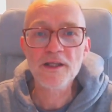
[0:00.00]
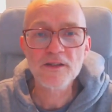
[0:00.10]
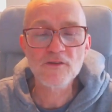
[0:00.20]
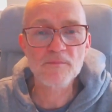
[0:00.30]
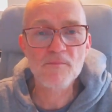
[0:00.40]

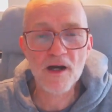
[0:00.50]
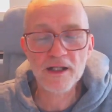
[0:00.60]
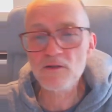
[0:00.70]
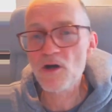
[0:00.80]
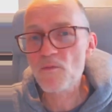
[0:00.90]
not
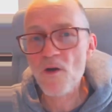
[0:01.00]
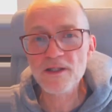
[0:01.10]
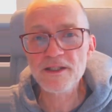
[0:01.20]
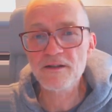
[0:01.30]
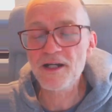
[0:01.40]
marking are
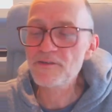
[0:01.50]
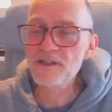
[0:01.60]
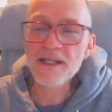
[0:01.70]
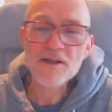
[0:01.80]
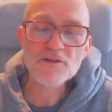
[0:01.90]
walking around and
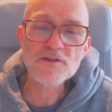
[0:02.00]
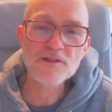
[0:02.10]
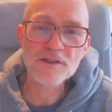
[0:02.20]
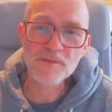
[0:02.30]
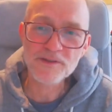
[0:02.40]
they go to
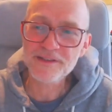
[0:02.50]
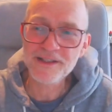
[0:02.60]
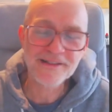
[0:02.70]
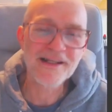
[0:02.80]
certain posters and, hey,